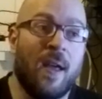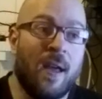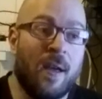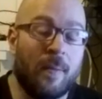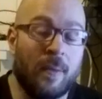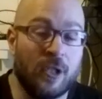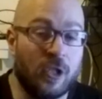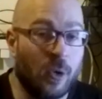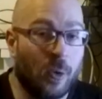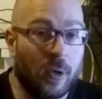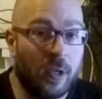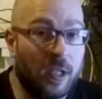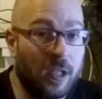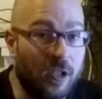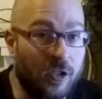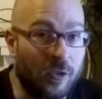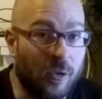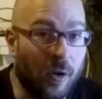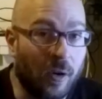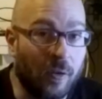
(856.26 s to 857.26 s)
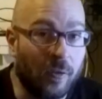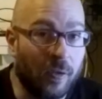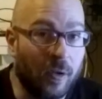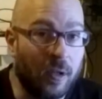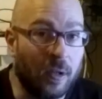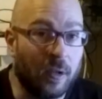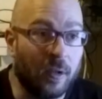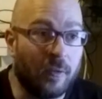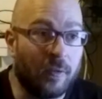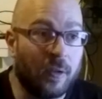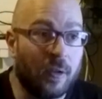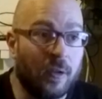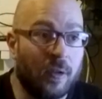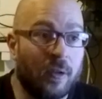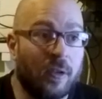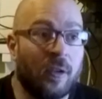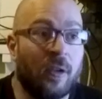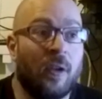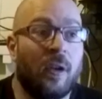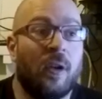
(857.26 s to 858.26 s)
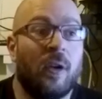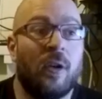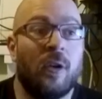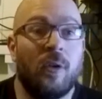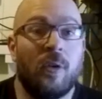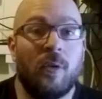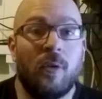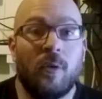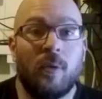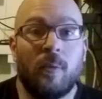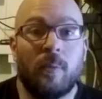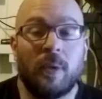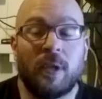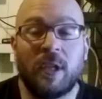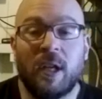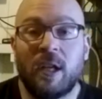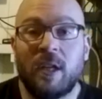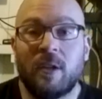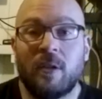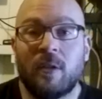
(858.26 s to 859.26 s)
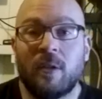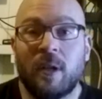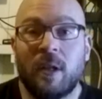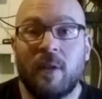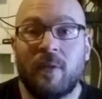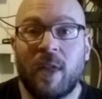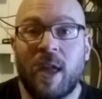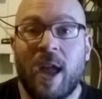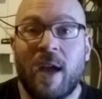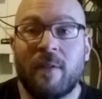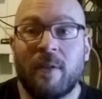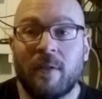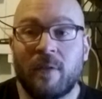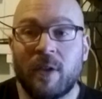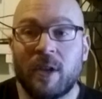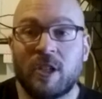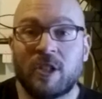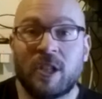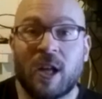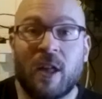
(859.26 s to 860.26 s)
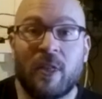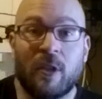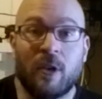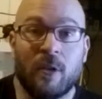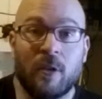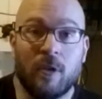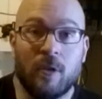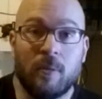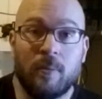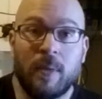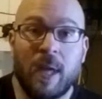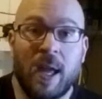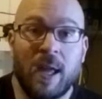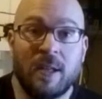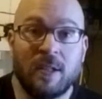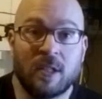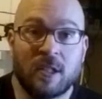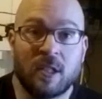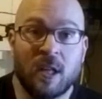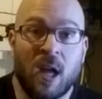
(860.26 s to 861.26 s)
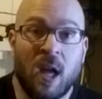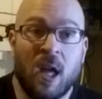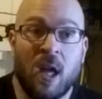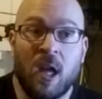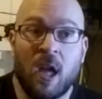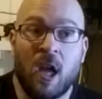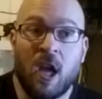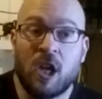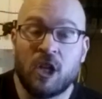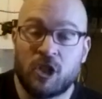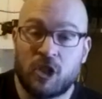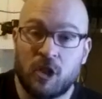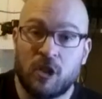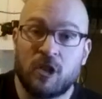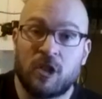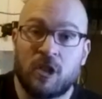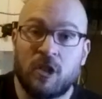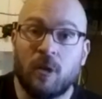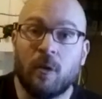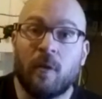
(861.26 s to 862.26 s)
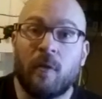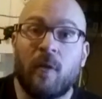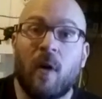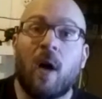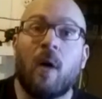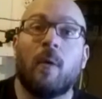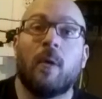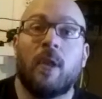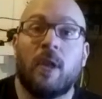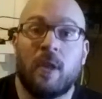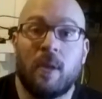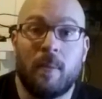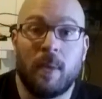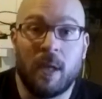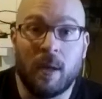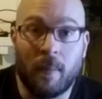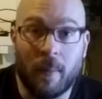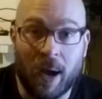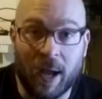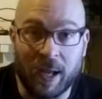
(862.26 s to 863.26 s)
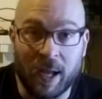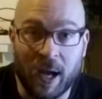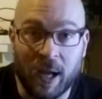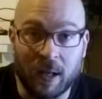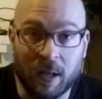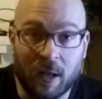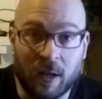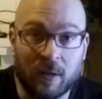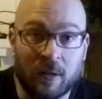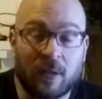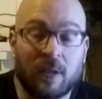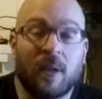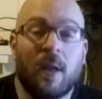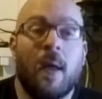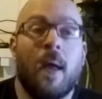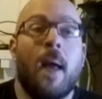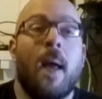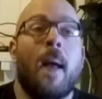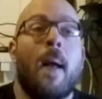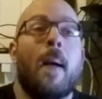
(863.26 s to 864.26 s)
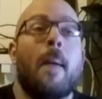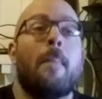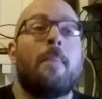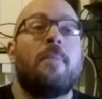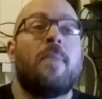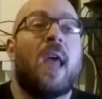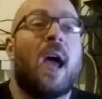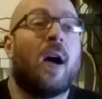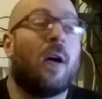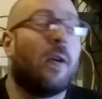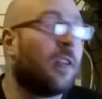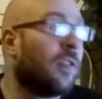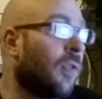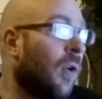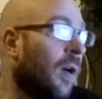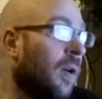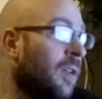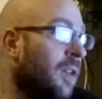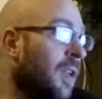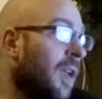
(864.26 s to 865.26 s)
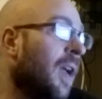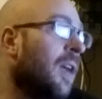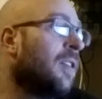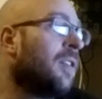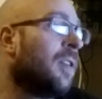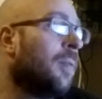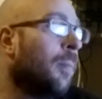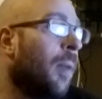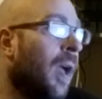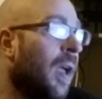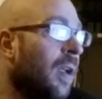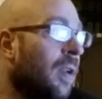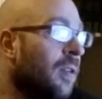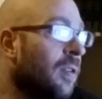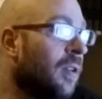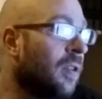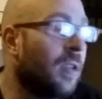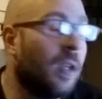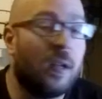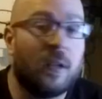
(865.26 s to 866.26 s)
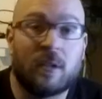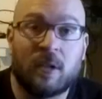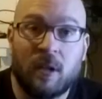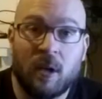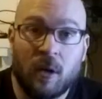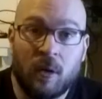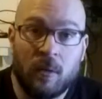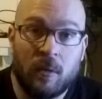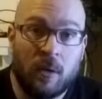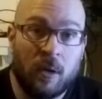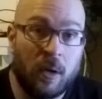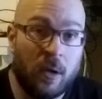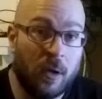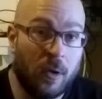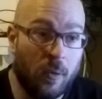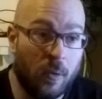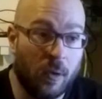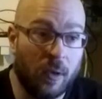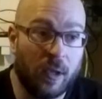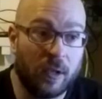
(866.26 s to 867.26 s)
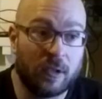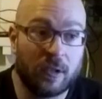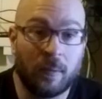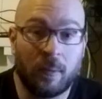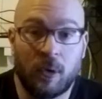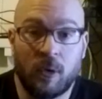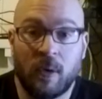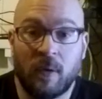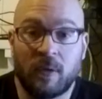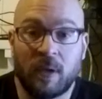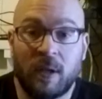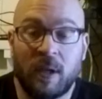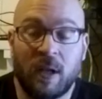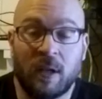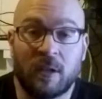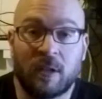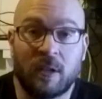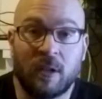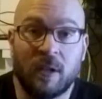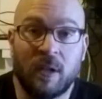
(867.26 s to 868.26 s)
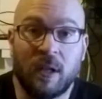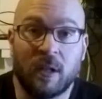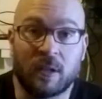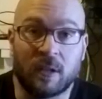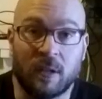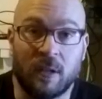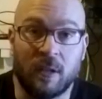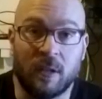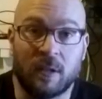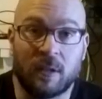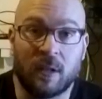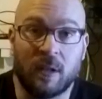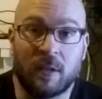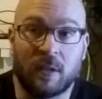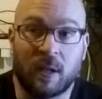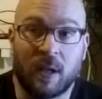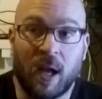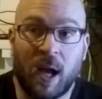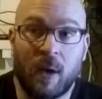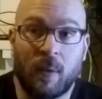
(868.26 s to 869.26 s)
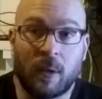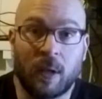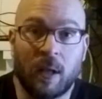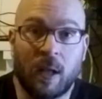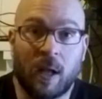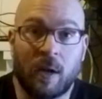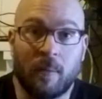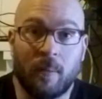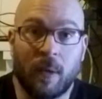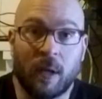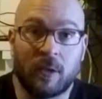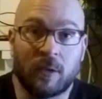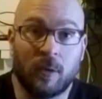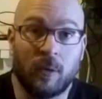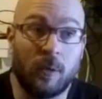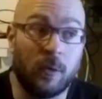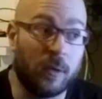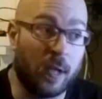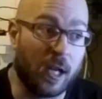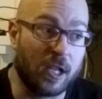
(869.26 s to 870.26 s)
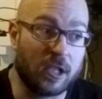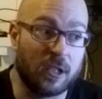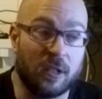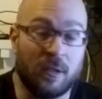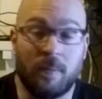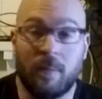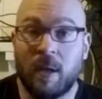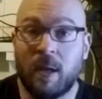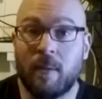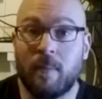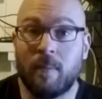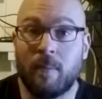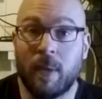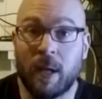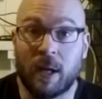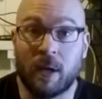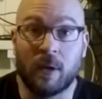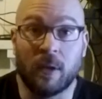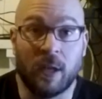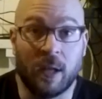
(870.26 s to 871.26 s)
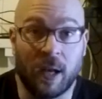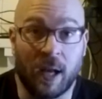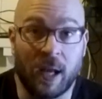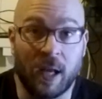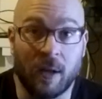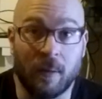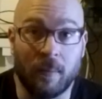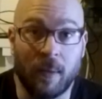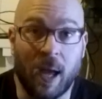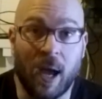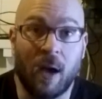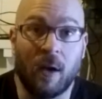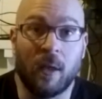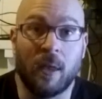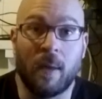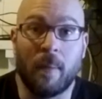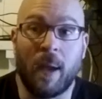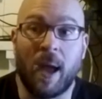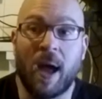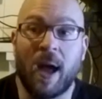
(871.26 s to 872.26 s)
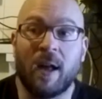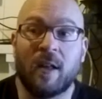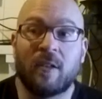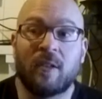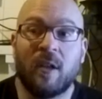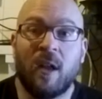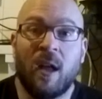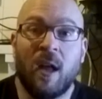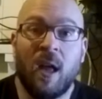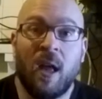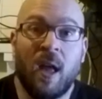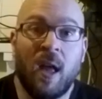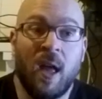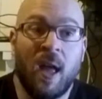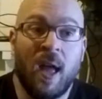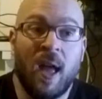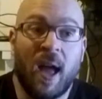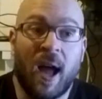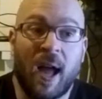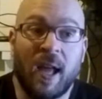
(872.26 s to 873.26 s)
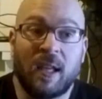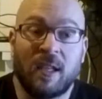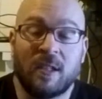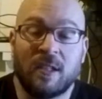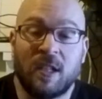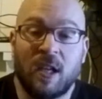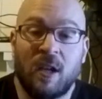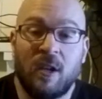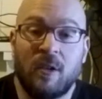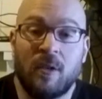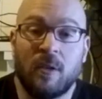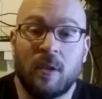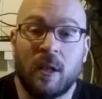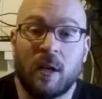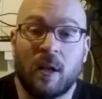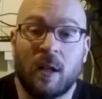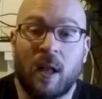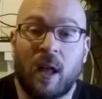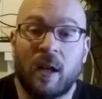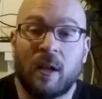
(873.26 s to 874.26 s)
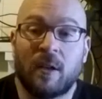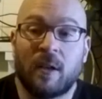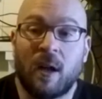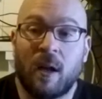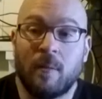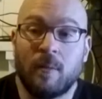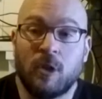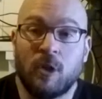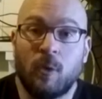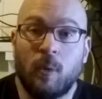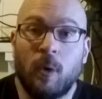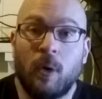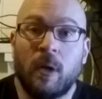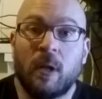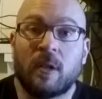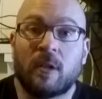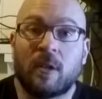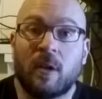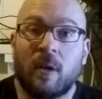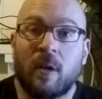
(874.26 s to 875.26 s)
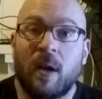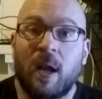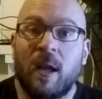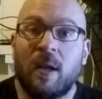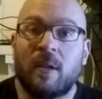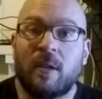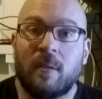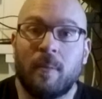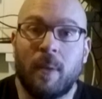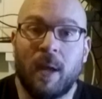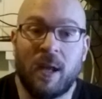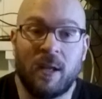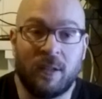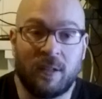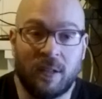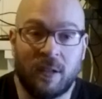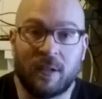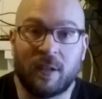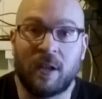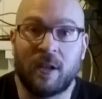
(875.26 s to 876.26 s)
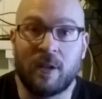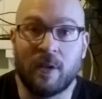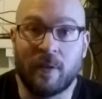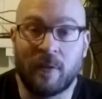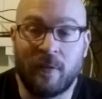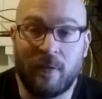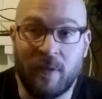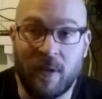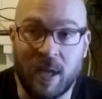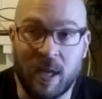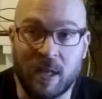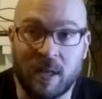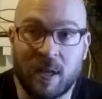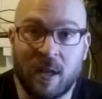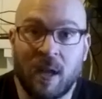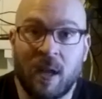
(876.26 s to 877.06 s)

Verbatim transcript: Majority of drug-free lifters who, particularly if they haven't finished out their new gains, should still fall within the BMI guidelines. Now, as far as the aches and pains and things go, well, that's something you have to take seriously. As a guy with a lot of muscle who's actually been bigger than I am now in the past, I can tell you that a lot of times you will get certain aches and pains, things like your feet,